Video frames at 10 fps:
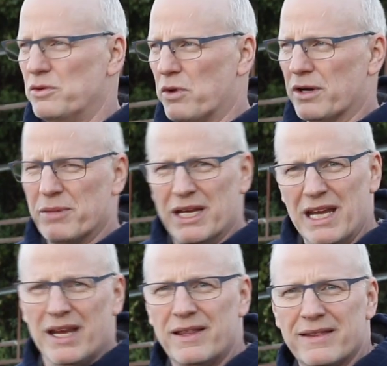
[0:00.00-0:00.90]
You want to be
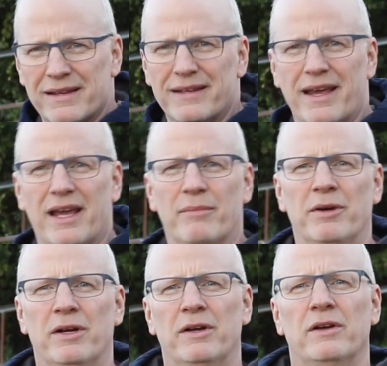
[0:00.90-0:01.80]
in the game.
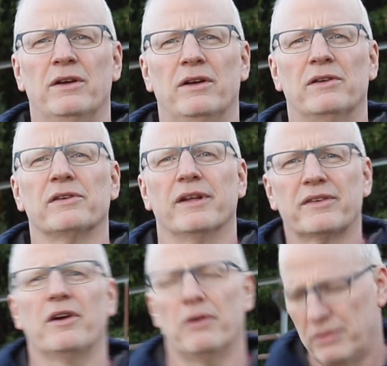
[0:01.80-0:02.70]
So let's
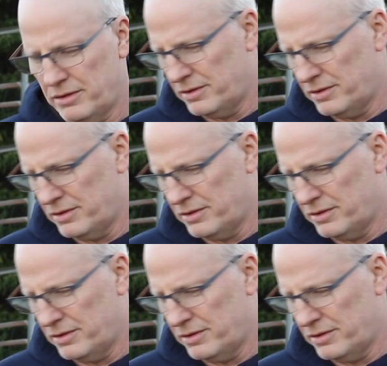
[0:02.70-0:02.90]
go.